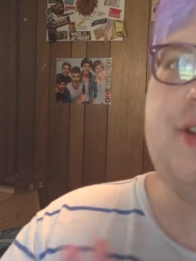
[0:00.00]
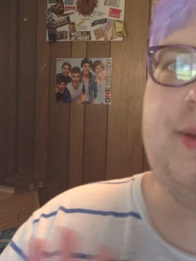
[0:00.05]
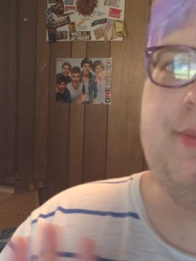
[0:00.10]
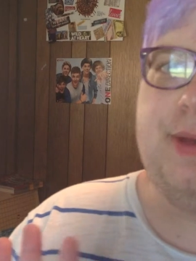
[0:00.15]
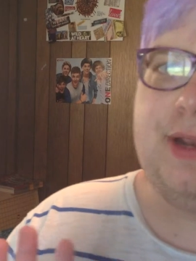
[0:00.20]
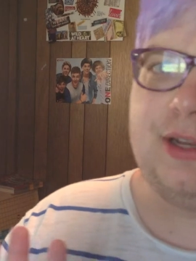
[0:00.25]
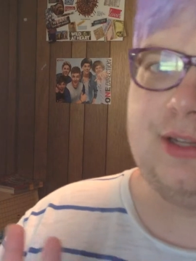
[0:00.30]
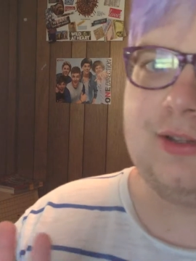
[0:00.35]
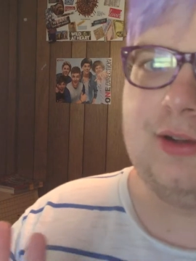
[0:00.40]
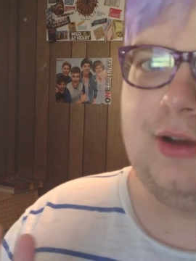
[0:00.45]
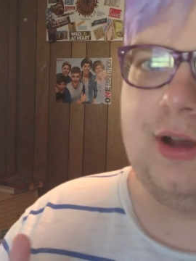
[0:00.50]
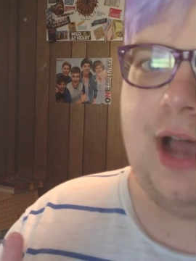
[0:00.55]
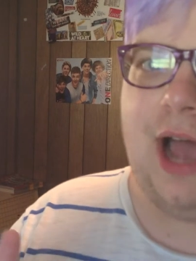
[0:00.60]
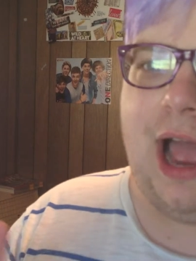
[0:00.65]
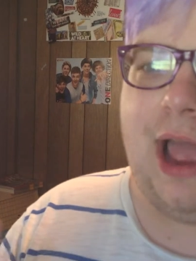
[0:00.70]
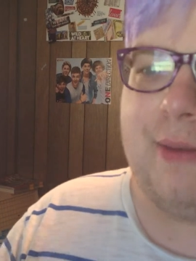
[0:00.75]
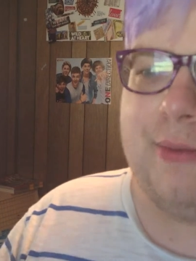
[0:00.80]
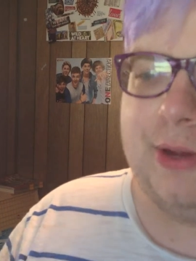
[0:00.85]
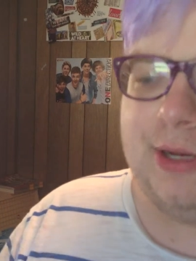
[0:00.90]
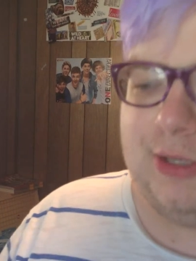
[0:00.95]
in middle school.
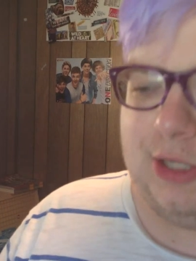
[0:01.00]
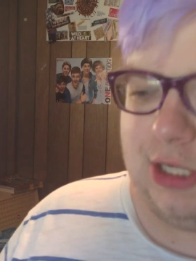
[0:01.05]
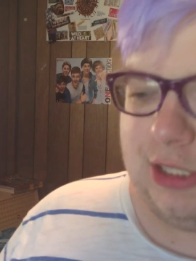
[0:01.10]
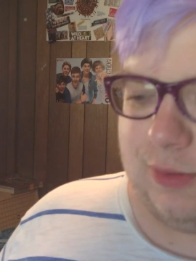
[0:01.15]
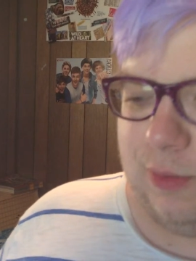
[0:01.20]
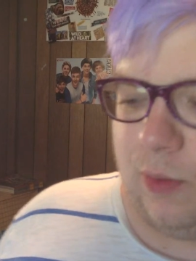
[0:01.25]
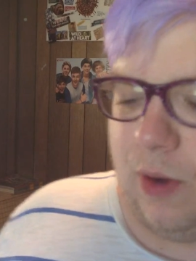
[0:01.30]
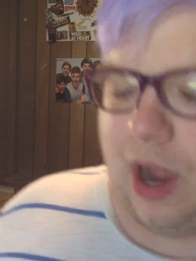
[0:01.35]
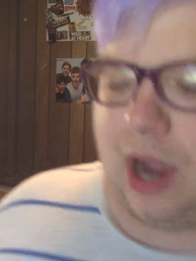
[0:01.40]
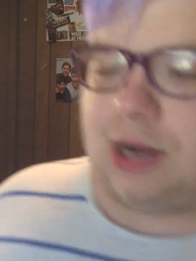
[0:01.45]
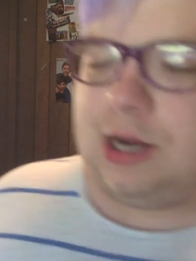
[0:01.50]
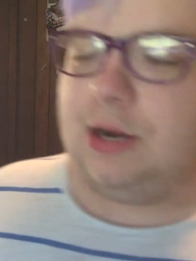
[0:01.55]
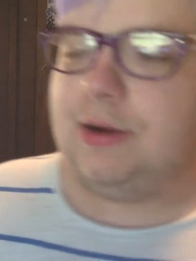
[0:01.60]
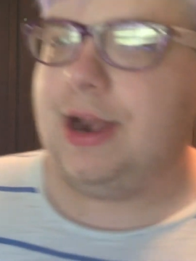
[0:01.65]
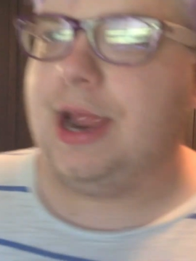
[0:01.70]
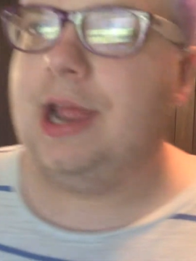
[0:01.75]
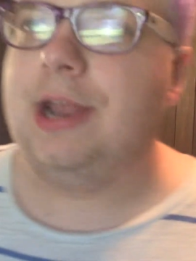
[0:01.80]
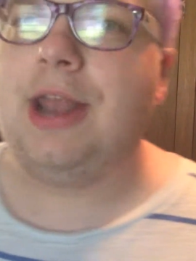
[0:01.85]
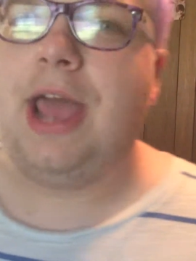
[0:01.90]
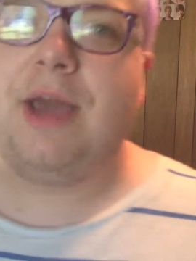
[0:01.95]
I would just walk
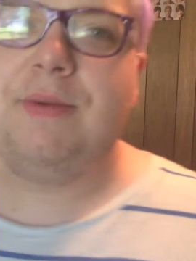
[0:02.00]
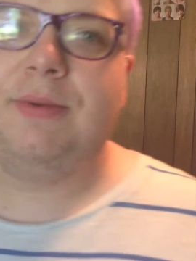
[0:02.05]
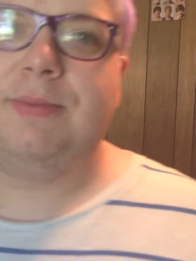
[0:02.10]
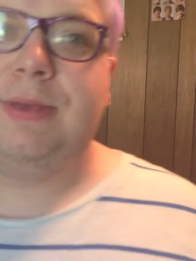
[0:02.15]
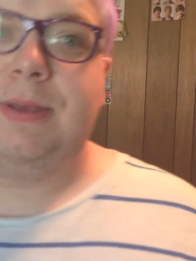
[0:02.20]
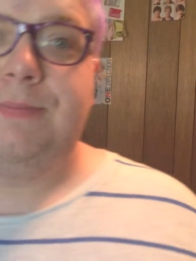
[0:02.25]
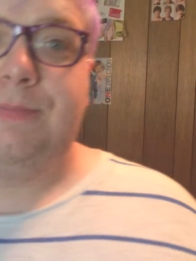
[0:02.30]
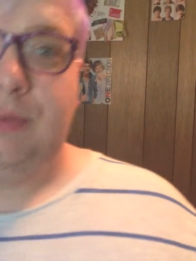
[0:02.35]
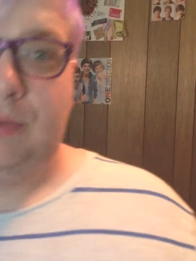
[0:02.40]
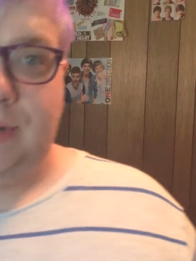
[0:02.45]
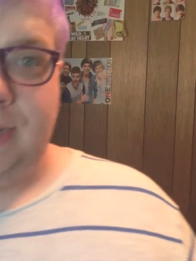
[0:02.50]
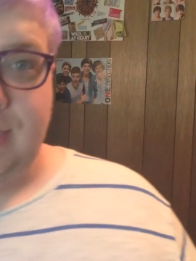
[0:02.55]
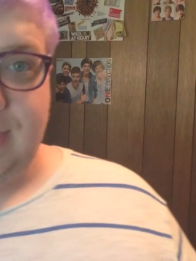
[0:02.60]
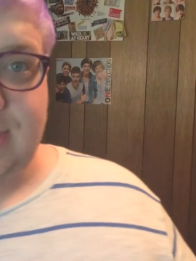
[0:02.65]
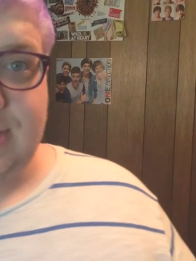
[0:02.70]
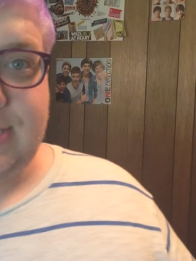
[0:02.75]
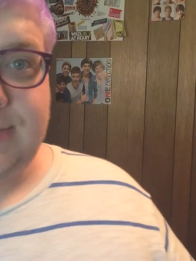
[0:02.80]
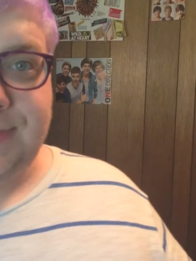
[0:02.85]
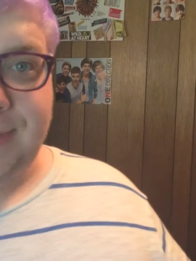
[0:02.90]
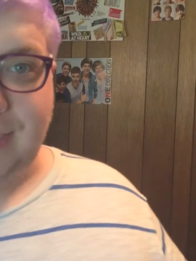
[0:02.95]
around. I would be
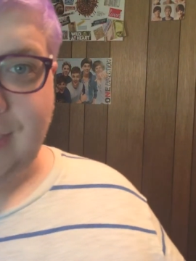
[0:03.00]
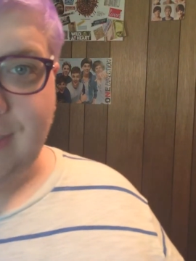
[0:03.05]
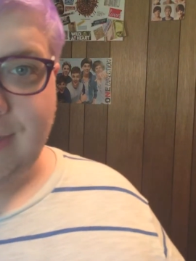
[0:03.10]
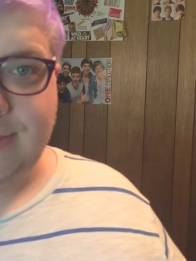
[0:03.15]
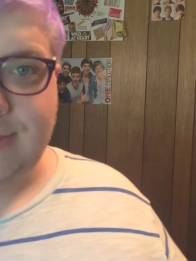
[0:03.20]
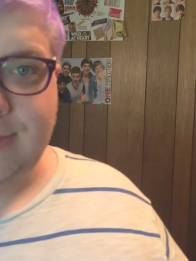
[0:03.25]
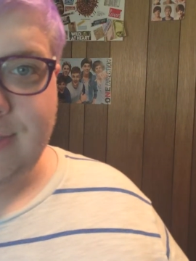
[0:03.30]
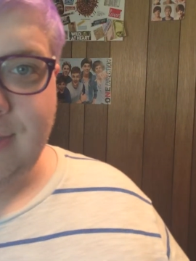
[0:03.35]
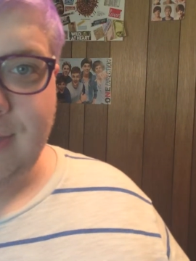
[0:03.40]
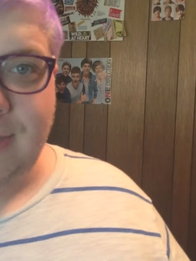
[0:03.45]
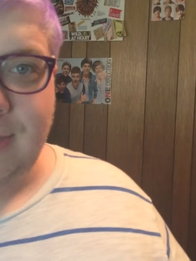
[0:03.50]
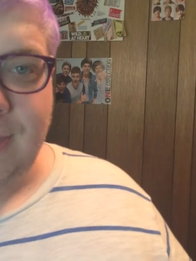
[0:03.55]
Britney Spears.